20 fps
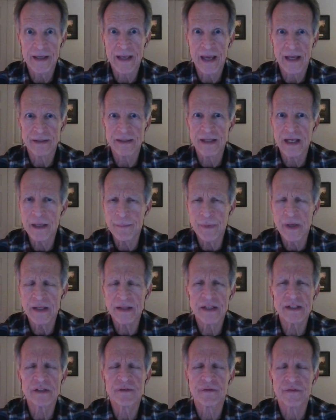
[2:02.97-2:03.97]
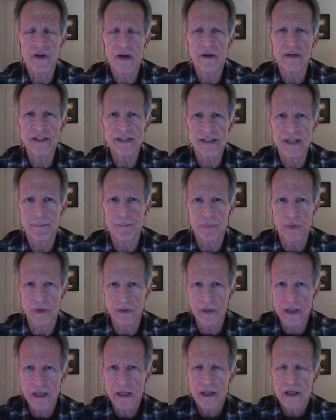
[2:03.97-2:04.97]
again keeping this very
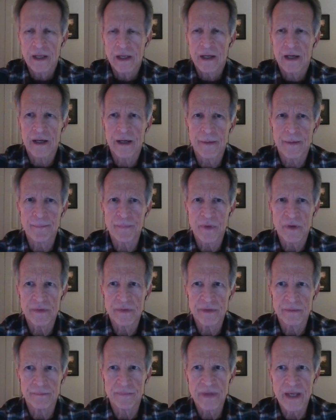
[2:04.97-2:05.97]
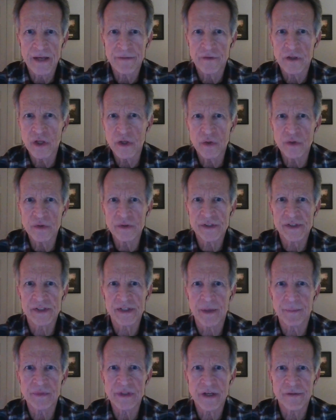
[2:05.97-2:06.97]
simple um, they've used
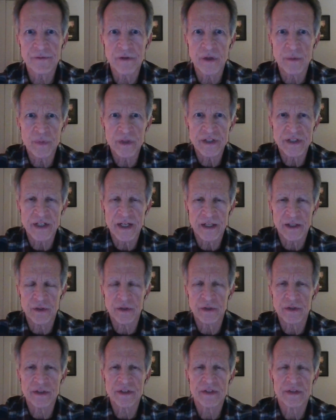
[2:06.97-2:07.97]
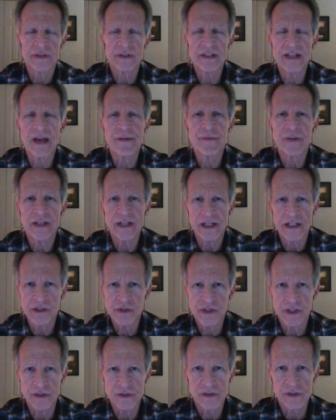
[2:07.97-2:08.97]
some different particular
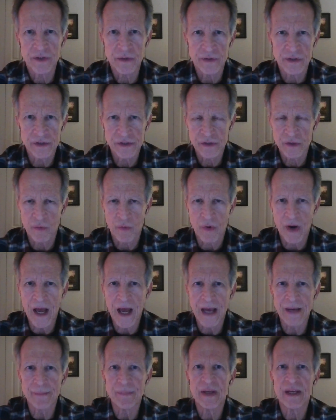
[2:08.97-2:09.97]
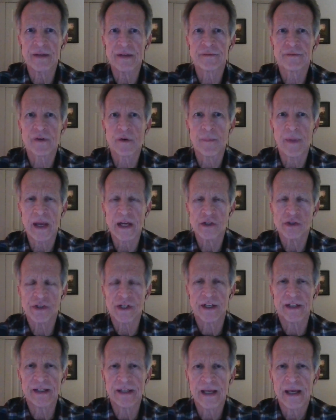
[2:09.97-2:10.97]
definitions to describe
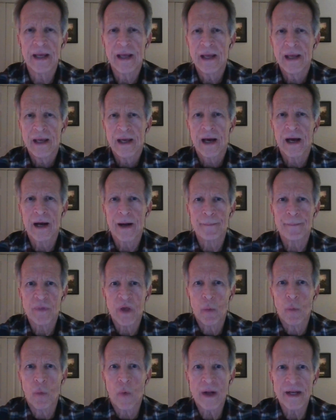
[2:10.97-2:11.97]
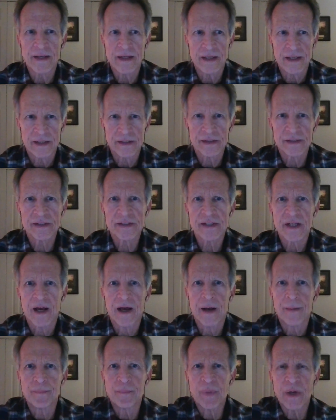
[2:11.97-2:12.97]
information um, what it is
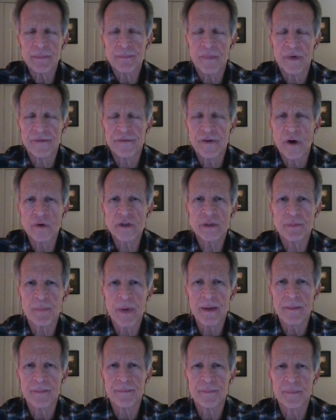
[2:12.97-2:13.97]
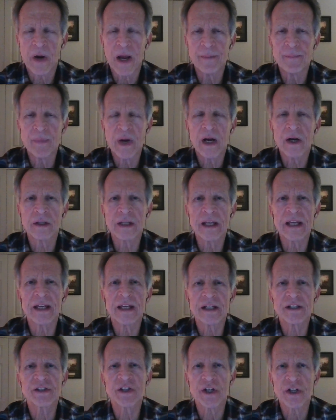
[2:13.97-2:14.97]
um, but folks but primarily
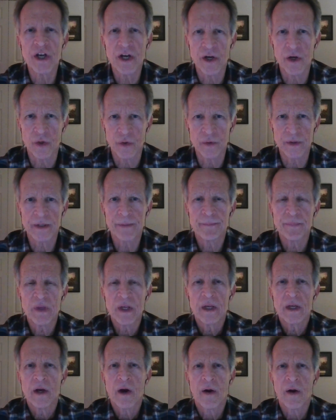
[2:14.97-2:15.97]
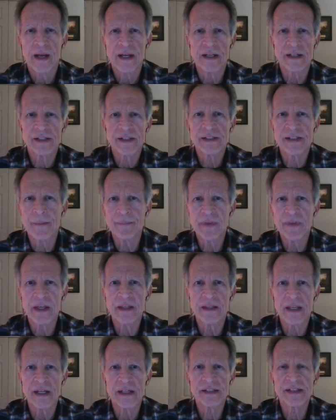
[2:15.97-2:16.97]
it is a code all right, it is
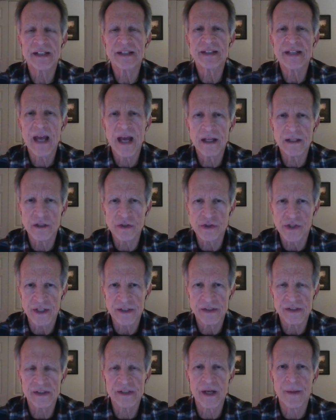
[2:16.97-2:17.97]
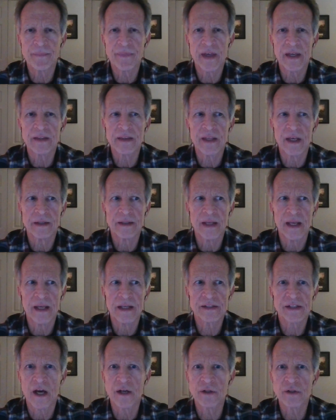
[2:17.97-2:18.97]
something that is intelligent, something that
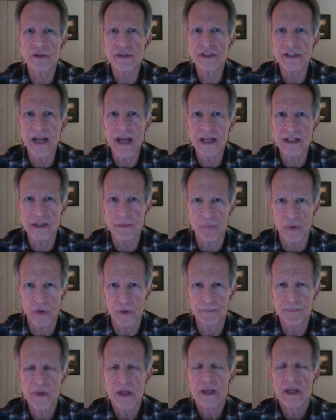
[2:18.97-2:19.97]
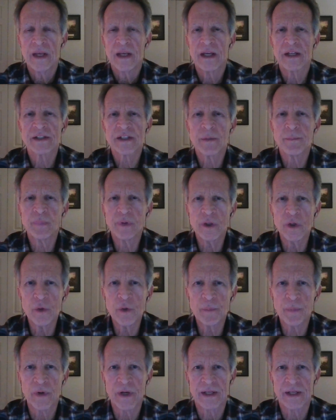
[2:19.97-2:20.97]
is understandable. It's a
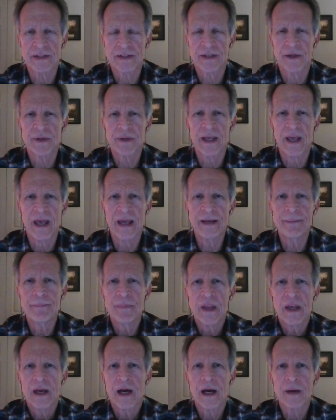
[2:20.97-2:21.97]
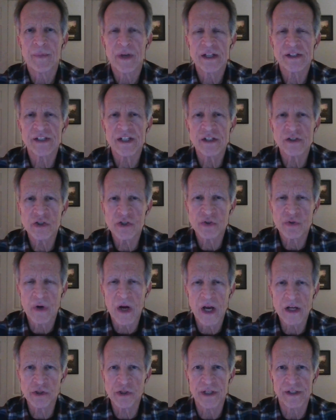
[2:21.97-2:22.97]
blueprint, okay? Um, it's
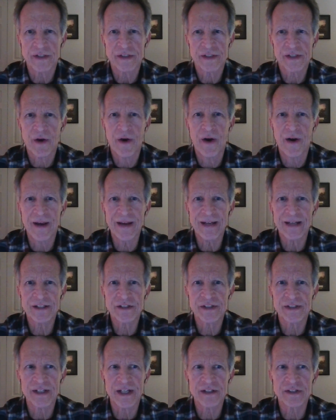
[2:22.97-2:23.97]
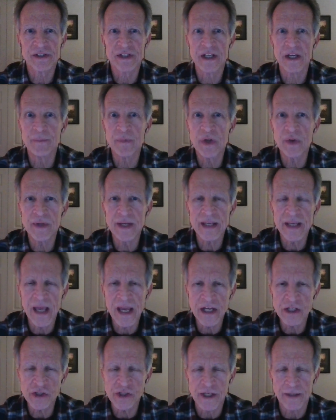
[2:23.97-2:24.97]
instructions, all right? It's it's
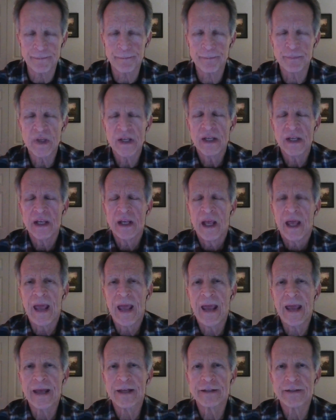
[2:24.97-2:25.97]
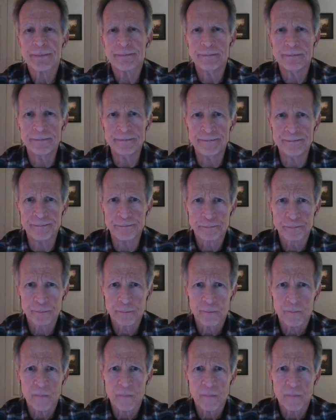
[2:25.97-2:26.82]
communication, and